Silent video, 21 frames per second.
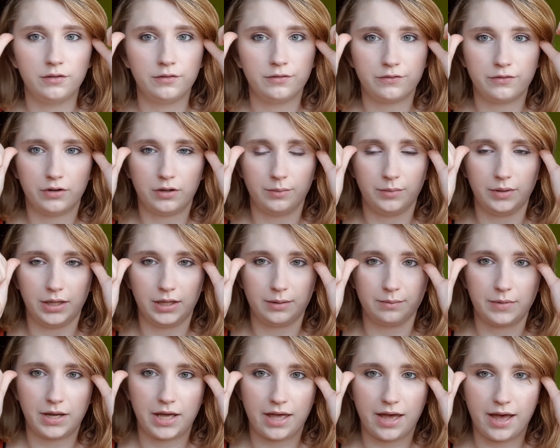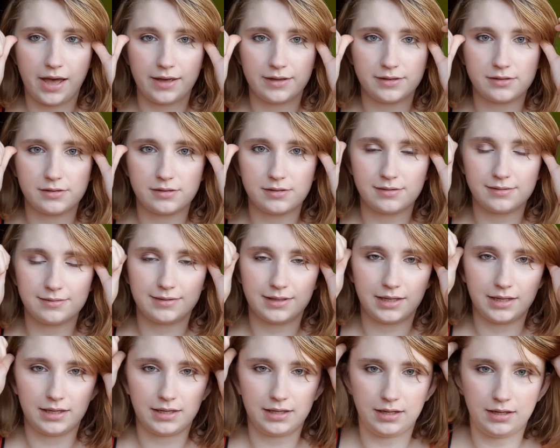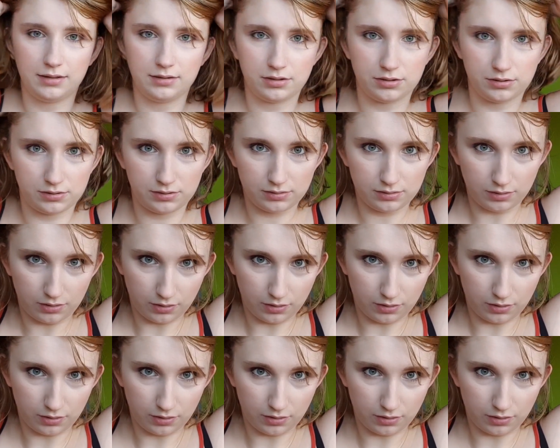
from like my eyes or something, and I just